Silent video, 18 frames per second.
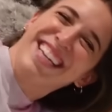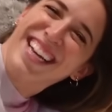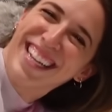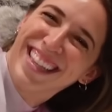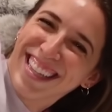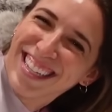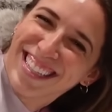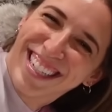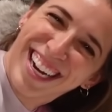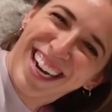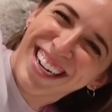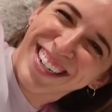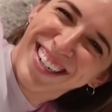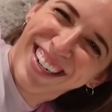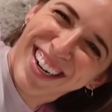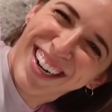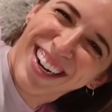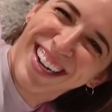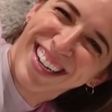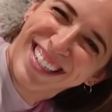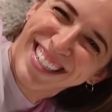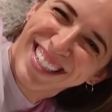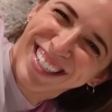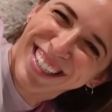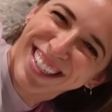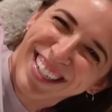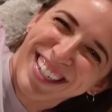it, that's all you
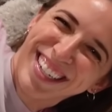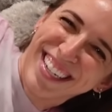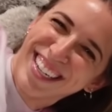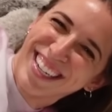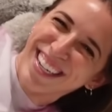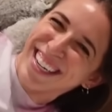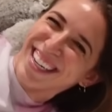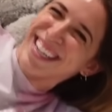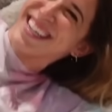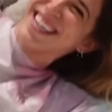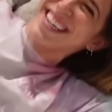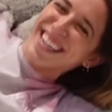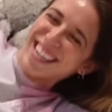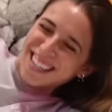got.